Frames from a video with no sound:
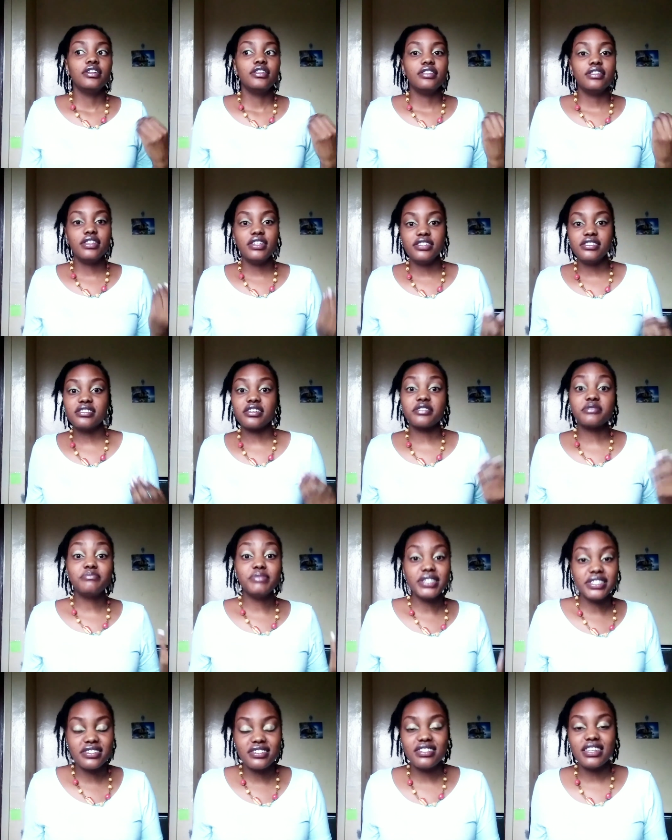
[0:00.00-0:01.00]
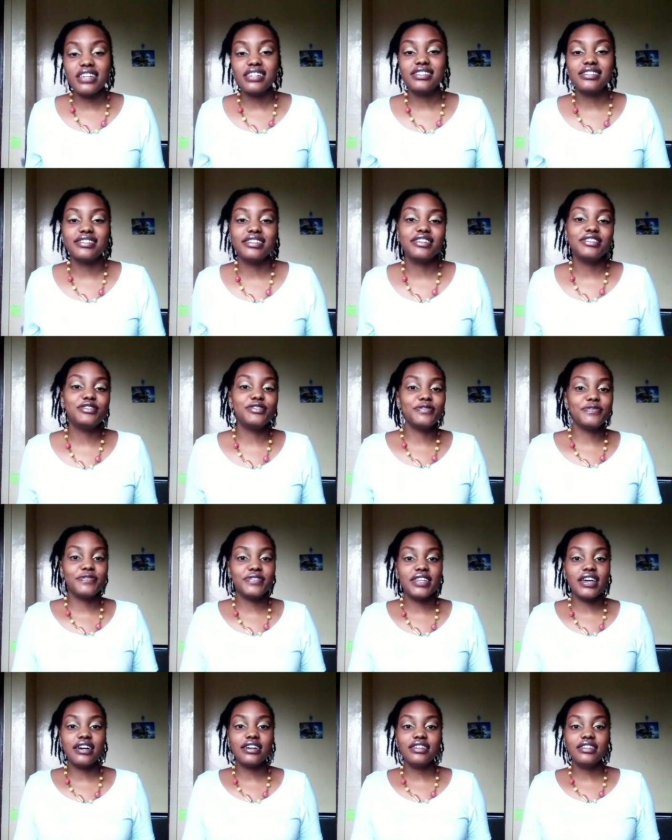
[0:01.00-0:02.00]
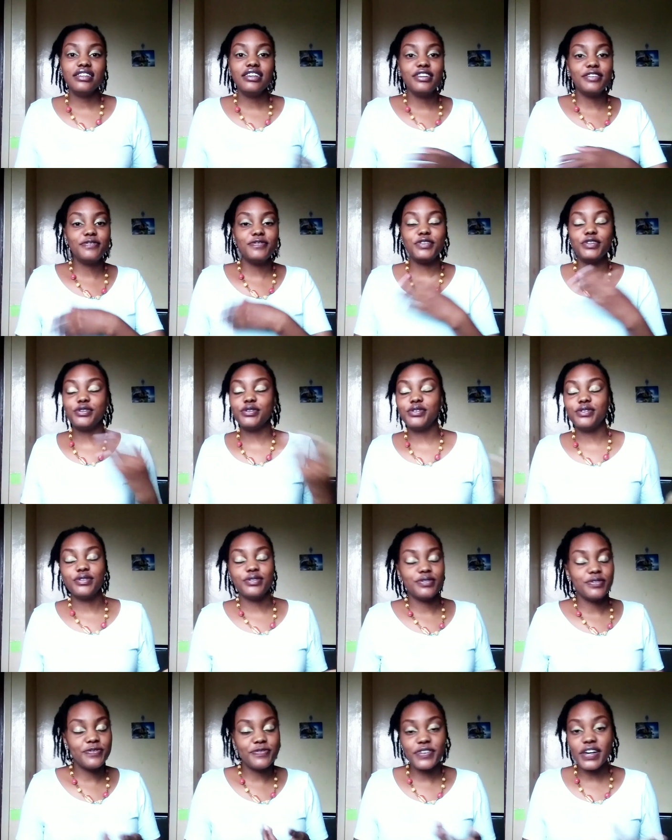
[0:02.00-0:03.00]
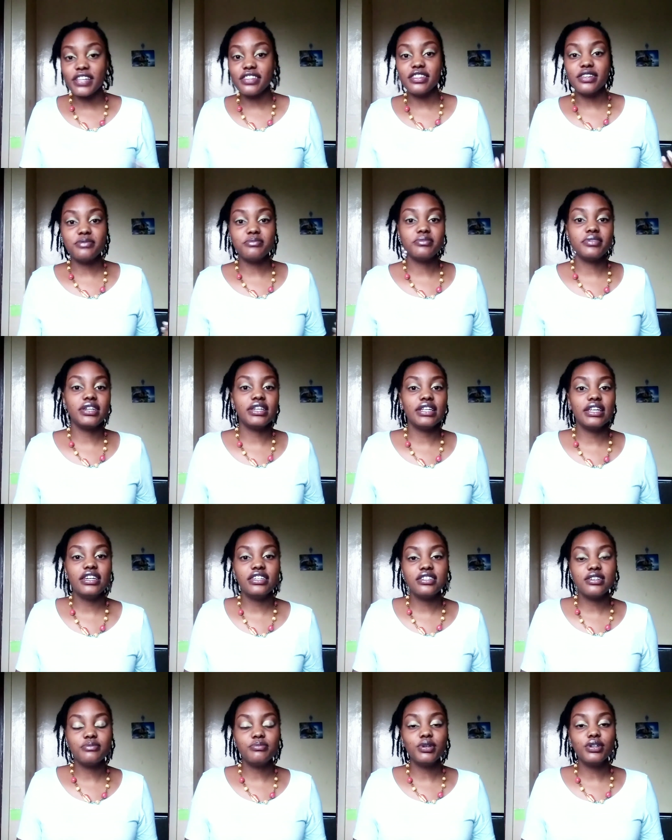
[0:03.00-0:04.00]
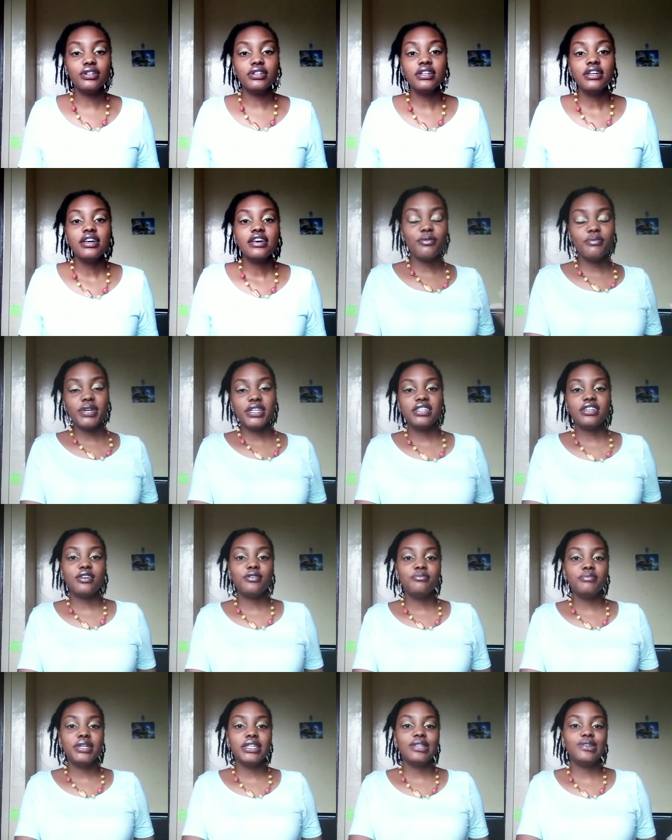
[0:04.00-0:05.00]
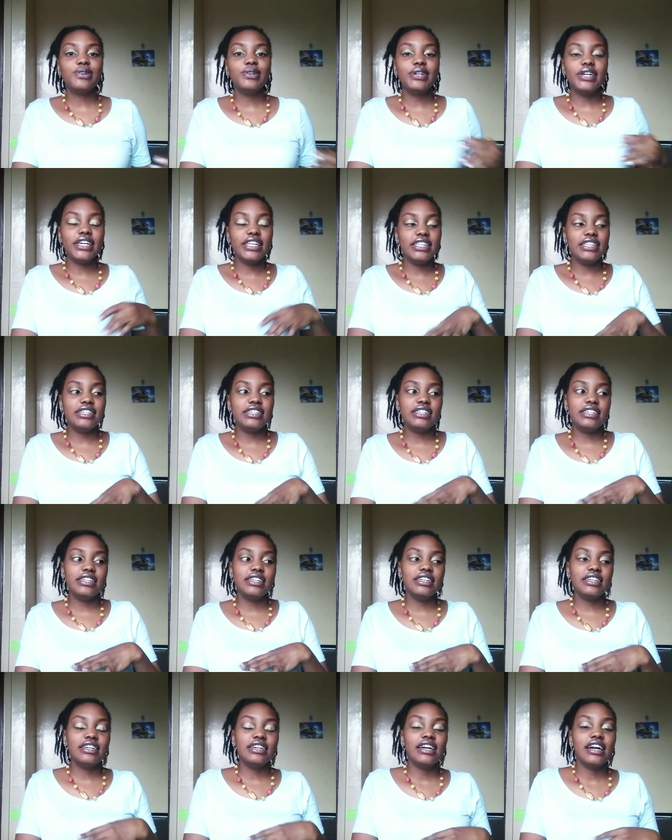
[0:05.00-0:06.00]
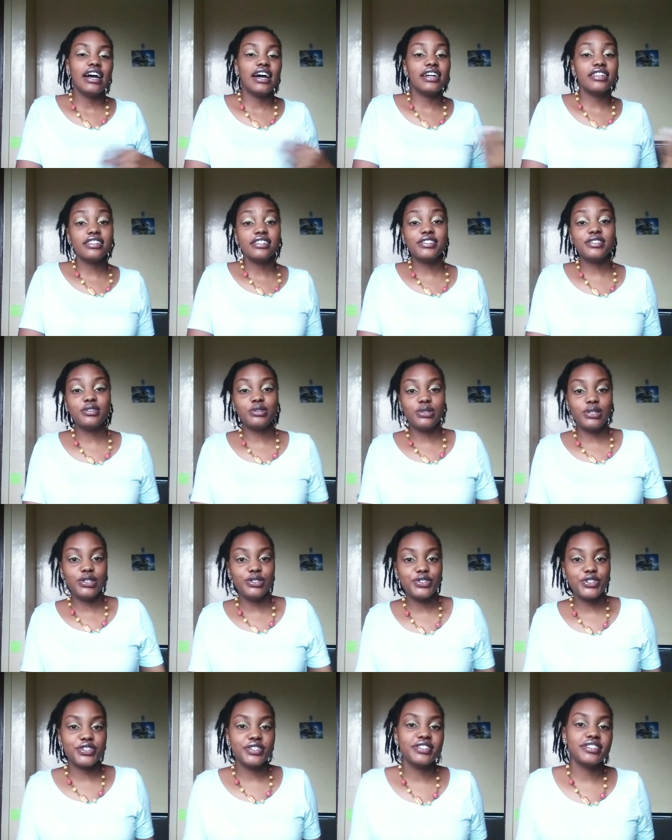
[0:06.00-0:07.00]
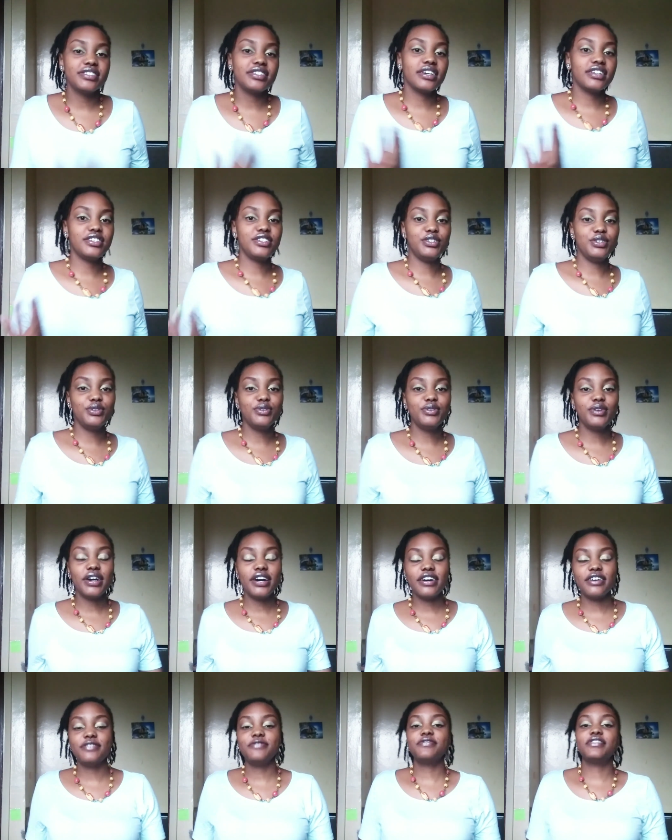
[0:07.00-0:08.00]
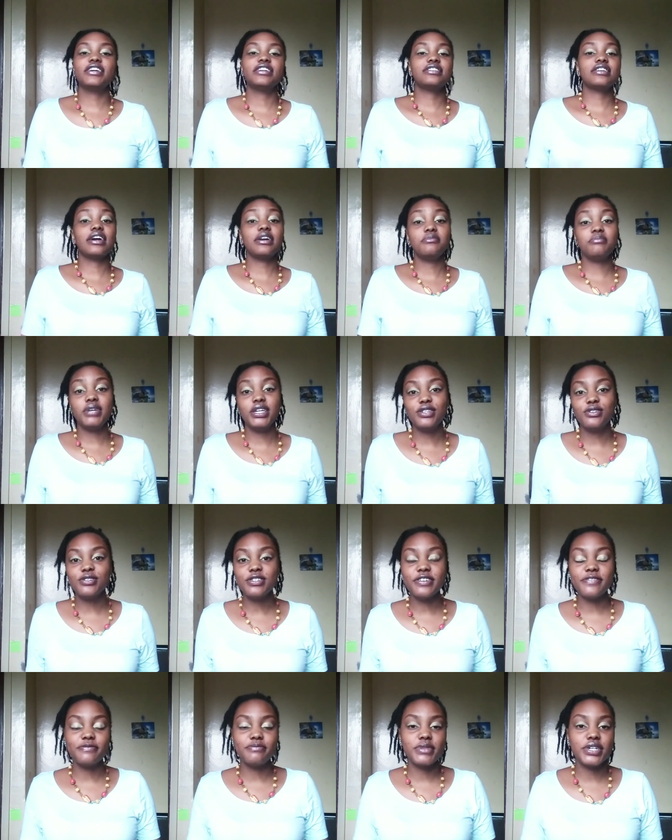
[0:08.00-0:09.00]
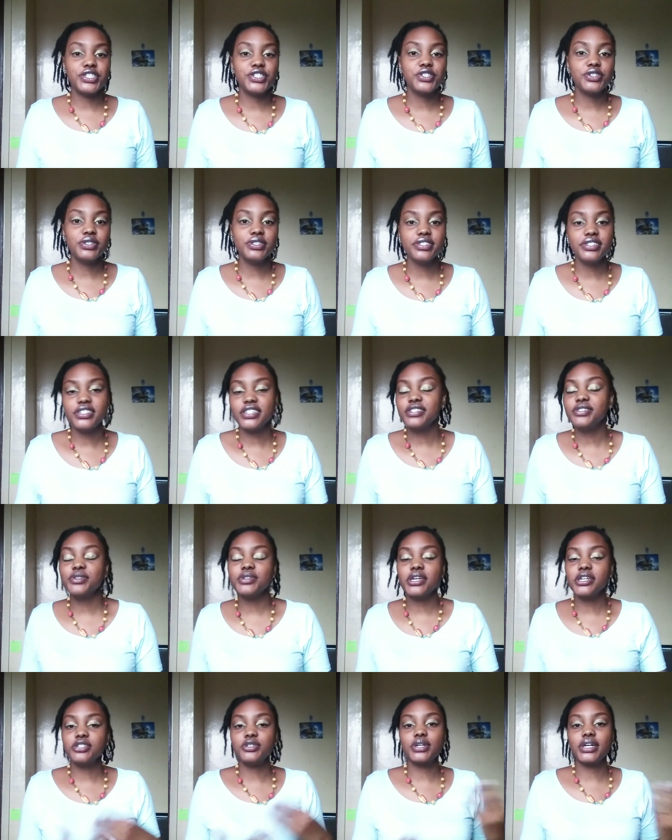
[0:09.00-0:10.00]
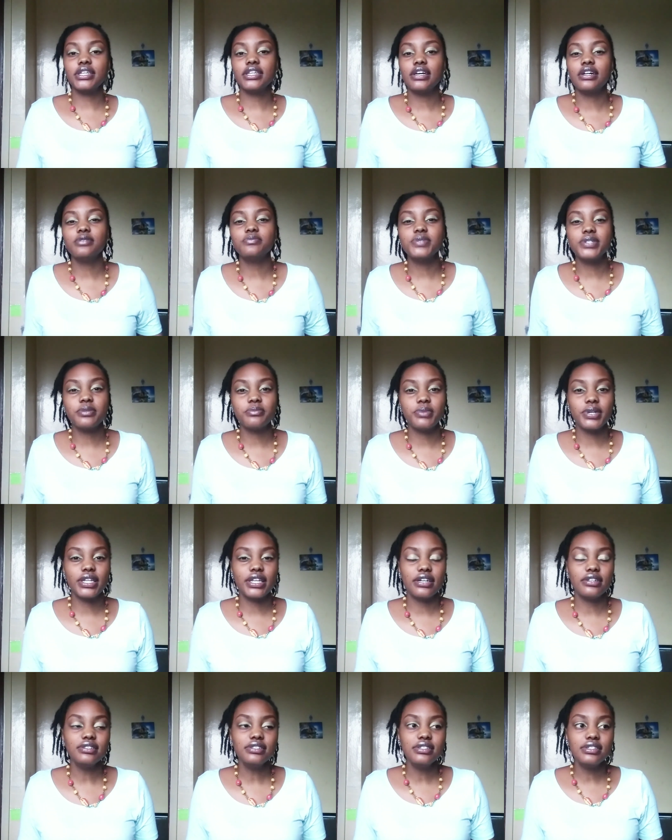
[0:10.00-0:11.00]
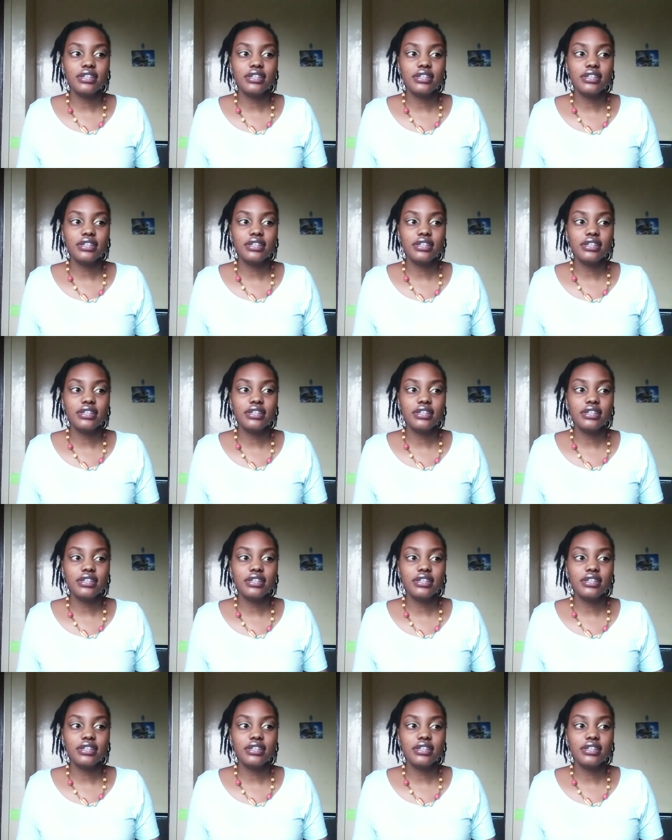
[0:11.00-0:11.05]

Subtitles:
these are mistakes that you've done, if you find them relatable. Comment down below any other solutions that you have that I may not have mentioned, just so that you can help someone else.